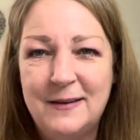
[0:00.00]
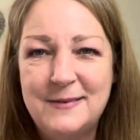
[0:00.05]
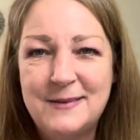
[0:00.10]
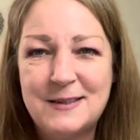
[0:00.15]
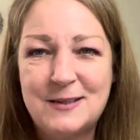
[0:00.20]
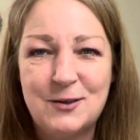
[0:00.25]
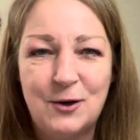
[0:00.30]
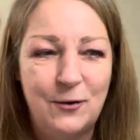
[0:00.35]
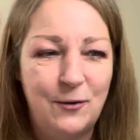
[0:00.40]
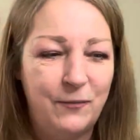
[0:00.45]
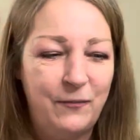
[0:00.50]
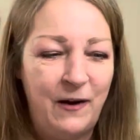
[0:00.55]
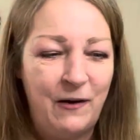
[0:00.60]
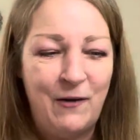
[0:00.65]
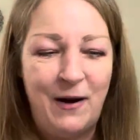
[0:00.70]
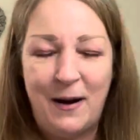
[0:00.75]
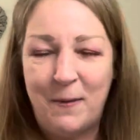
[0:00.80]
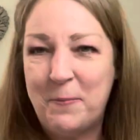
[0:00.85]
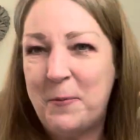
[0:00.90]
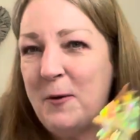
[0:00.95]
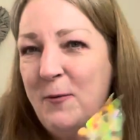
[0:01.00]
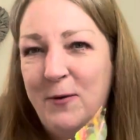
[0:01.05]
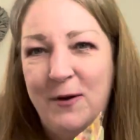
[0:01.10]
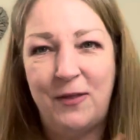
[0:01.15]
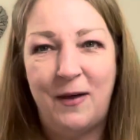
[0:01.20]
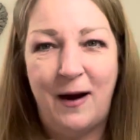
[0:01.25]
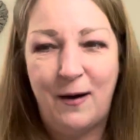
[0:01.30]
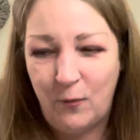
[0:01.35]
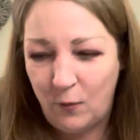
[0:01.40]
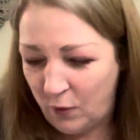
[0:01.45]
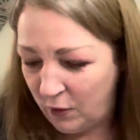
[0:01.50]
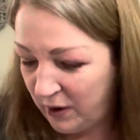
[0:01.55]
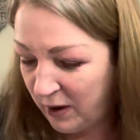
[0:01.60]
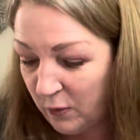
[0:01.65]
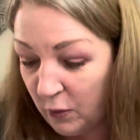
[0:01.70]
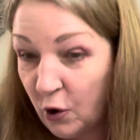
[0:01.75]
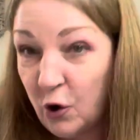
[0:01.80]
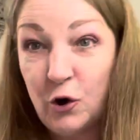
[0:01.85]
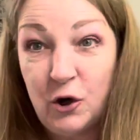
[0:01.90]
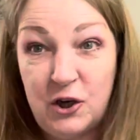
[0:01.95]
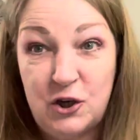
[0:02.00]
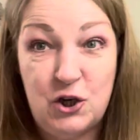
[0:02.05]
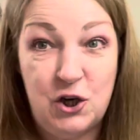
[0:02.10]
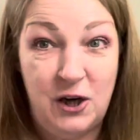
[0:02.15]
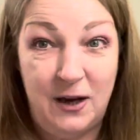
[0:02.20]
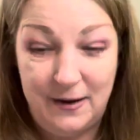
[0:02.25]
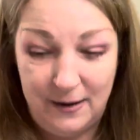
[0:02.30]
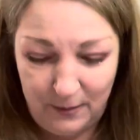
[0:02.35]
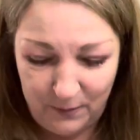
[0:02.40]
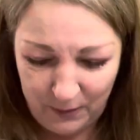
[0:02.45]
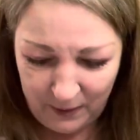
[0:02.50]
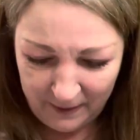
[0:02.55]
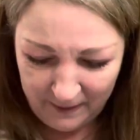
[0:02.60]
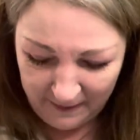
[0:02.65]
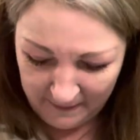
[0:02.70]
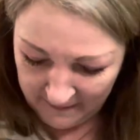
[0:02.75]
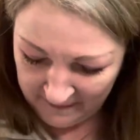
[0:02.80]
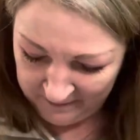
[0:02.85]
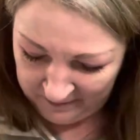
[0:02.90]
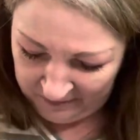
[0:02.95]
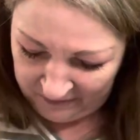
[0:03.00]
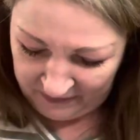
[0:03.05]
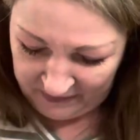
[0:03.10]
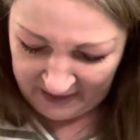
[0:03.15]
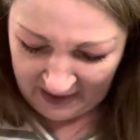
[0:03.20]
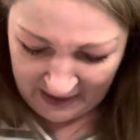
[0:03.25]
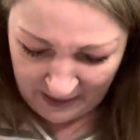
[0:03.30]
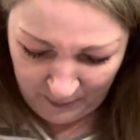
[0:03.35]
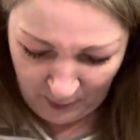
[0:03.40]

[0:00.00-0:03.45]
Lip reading: So, very happy with that one. It were only cheap. Then I